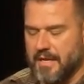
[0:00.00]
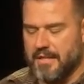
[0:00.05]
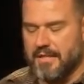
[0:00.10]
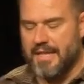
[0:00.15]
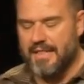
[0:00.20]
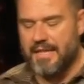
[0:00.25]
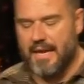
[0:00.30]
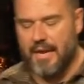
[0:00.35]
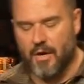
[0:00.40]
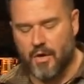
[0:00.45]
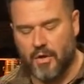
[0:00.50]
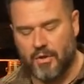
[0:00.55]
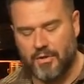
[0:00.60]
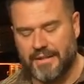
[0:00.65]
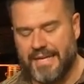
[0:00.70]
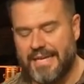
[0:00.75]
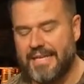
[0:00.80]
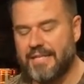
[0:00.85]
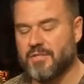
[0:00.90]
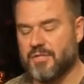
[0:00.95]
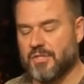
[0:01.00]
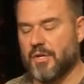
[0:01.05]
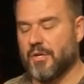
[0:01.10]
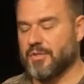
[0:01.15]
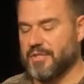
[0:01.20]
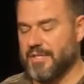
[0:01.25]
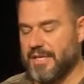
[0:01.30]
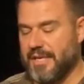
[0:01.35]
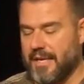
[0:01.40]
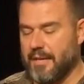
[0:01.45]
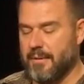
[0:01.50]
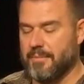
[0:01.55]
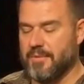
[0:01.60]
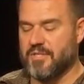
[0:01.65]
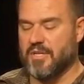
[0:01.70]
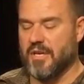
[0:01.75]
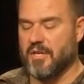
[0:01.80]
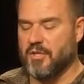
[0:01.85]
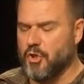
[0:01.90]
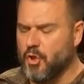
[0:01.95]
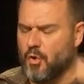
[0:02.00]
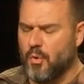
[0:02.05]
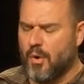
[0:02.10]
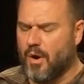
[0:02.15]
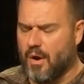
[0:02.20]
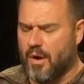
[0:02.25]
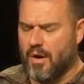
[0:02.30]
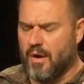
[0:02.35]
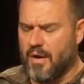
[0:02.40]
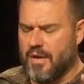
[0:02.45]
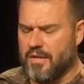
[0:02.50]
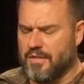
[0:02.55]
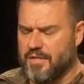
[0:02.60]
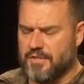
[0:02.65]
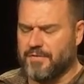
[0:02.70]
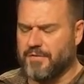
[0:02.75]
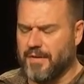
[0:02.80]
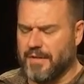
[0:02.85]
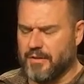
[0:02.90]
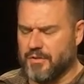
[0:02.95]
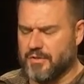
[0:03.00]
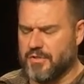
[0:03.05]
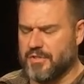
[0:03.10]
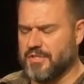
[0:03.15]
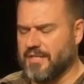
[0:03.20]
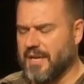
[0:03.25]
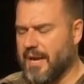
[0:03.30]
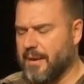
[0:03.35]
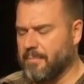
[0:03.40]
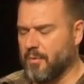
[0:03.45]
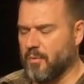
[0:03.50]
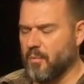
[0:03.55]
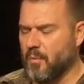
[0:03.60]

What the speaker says: Then they hurled insults at him and said, you are this fellow's disciple.